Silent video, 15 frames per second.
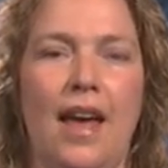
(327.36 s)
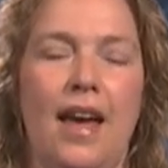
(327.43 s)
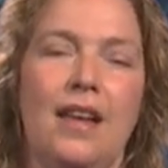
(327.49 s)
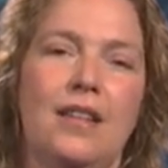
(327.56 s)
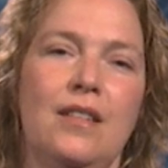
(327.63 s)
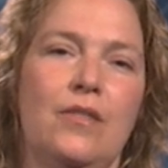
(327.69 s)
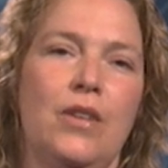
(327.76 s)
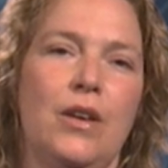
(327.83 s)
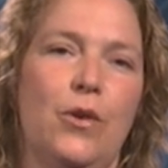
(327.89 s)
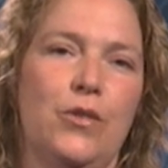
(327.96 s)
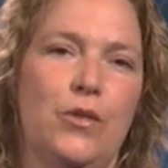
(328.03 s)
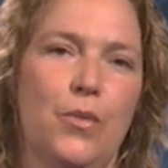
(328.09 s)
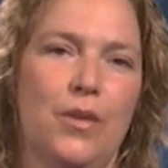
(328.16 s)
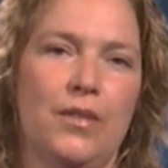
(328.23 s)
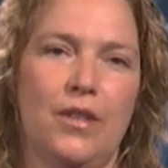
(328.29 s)
And we
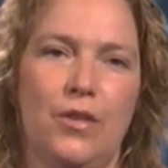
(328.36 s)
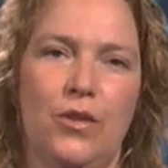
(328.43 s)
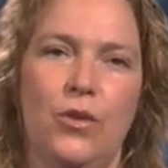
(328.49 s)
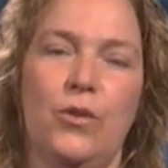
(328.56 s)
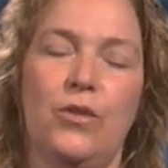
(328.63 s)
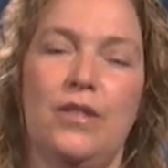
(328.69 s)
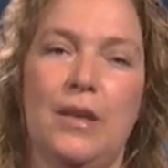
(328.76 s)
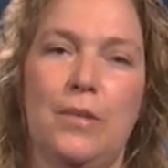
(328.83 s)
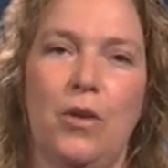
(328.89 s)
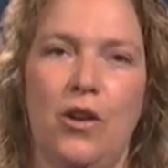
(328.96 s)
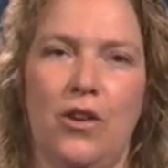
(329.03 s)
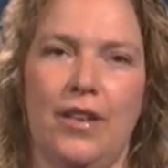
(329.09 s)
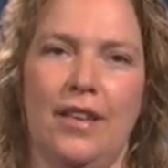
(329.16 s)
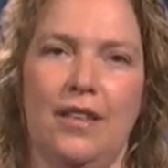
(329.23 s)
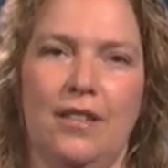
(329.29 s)
also wanted to use deep
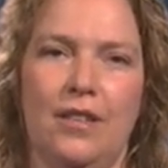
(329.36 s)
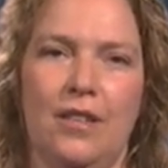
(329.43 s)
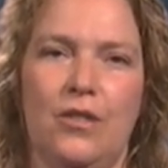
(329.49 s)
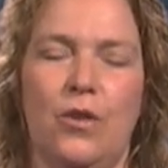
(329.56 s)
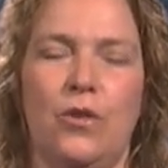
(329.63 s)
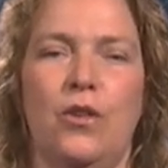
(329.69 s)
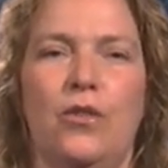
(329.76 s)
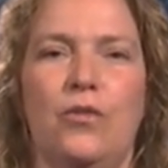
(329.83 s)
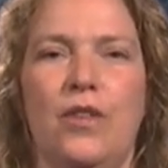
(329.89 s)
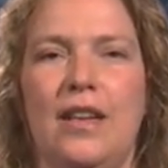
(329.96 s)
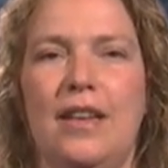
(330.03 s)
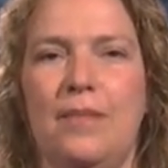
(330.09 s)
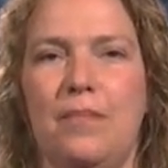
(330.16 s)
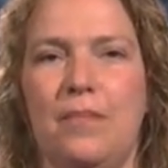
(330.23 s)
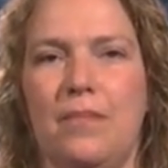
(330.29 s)
learning, so not
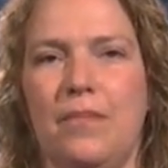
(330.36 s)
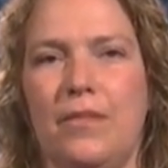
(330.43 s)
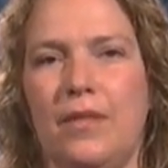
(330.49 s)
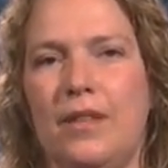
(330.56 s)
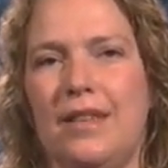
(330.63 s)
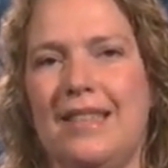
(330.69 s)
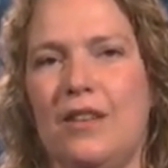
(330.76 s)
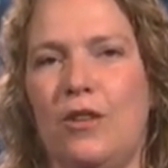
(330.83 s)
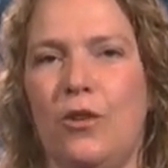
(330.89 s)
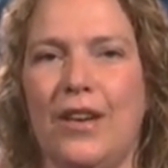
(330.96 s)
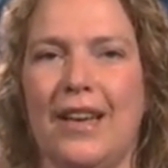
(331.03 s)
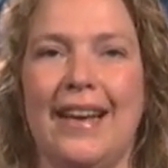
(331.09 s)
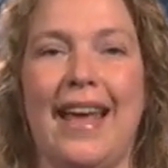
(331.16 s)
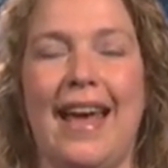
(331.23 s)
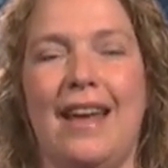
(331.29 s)
really
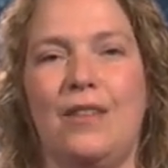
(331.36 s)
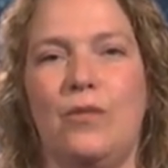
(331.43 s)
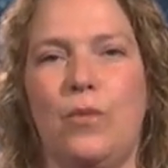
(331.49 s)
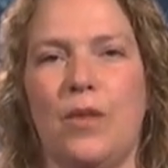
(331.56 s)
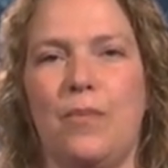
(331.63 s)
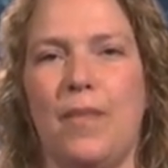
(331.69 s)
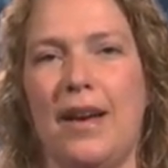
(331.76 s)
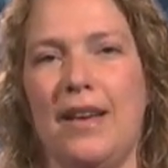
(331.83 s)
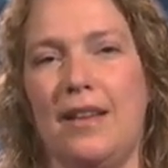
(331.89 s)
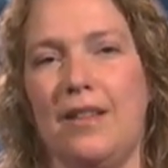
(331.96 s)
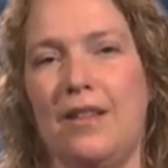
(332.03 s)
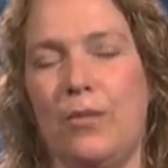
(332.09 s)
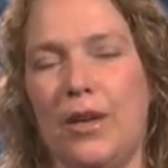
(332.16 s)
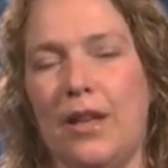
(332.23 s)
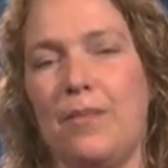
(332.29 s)
looking at what, might,
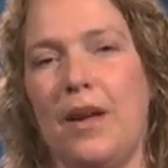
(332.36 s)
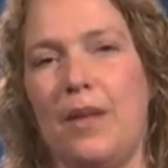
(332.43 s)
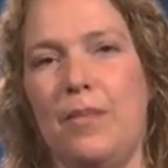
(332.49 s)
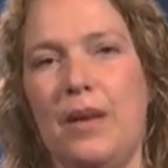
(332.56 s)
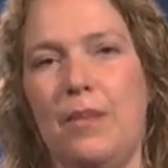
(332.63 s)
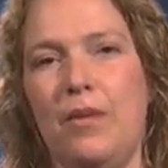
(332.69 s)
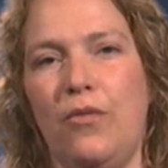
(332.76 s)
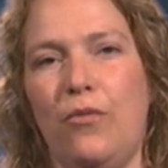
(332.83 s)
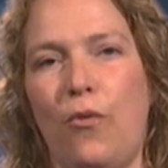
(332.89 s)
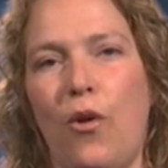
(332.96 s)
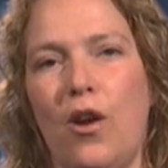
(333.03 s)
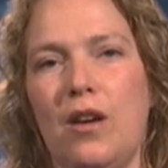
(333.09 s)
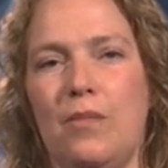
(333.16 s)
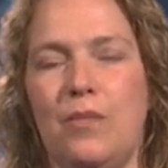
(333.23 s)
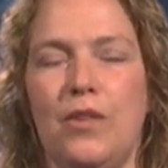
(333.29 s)
what it might be
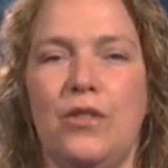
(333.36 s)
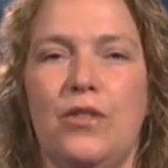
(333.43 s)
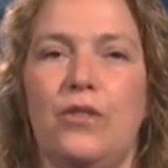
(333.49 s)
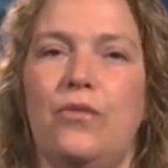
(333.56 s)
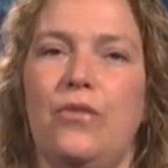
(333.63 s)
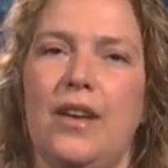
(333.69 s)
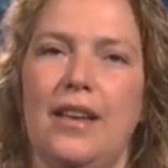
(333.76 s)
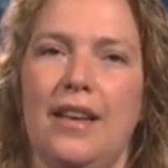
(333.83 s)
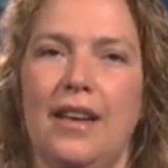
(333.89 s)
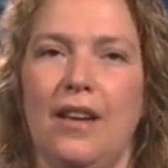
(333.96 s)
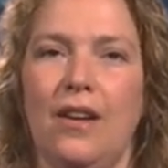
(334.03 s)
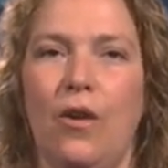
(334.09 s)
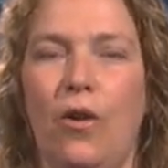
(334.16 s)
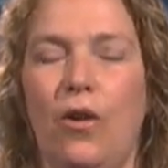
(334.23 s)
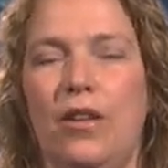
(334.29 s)
before, but just
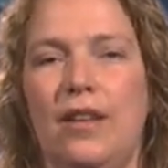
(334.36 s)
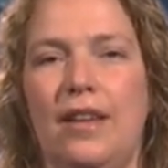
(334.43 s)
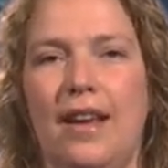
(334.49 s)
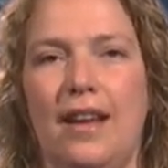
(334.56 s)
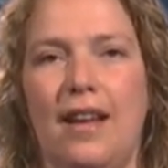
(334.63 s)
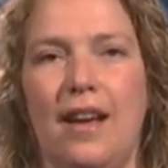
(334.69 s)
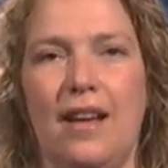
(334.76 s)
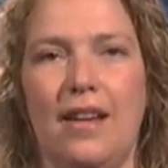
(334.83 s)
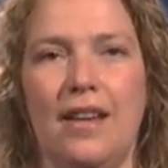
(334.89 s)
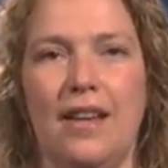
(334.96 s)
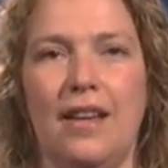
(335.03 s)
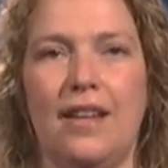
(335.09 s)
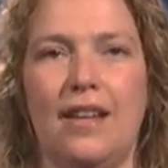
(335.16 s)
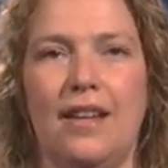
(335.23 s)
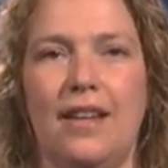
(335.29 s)
feeding all the data
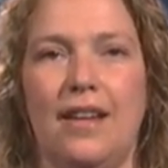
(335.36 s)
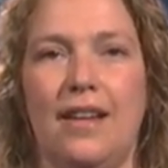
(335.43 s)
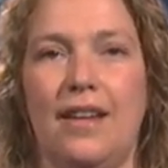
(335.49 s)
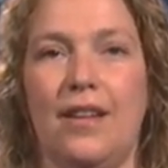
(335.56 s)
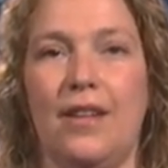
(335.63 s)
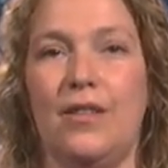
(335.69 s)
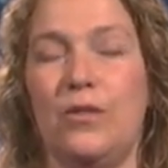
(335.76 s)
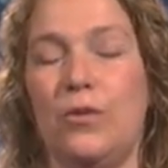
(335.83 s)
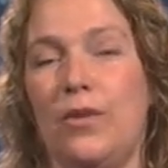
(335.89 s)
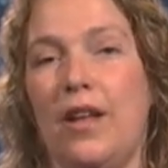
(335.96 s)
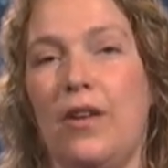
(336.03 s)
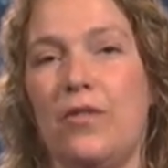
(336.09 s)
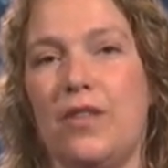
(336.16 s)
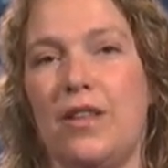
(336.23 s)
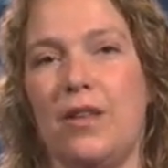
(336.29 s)
uh, to an
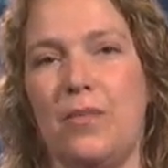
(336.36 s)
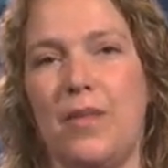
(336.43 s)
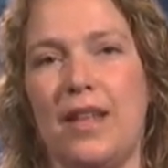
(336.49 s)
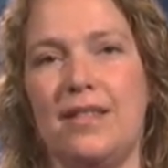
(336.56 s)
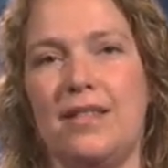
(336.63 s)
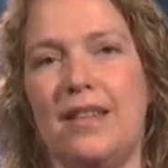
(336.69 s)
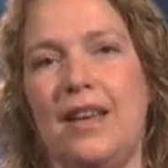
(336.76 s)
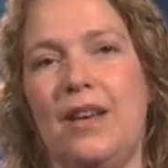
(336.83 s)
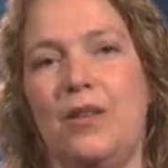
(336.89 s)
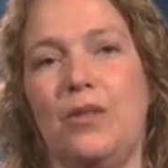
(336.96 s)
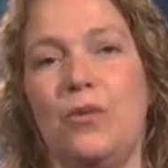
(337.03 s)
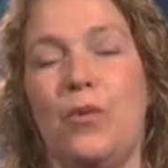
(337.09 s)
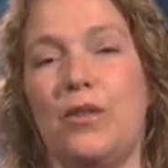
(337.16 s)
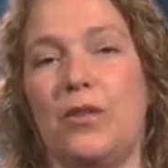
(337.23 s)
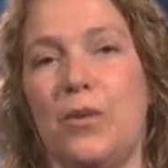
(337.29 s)
algorithm and seeing
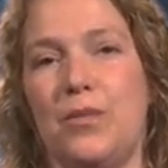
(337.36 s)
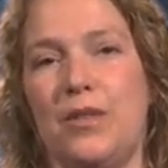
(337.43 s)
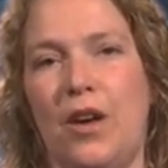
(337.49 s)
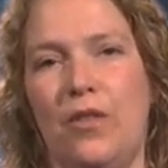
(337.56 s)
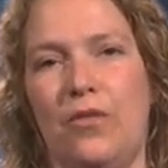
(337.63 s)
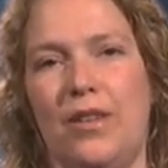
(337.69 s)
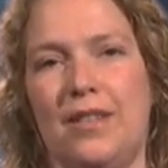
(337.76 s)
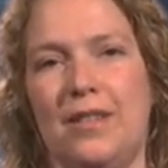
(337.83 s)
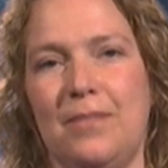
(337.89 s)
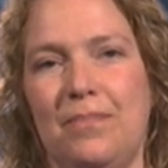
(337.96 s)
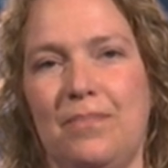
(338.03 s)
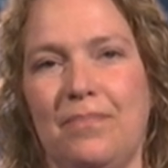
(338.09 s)
what comes out of it.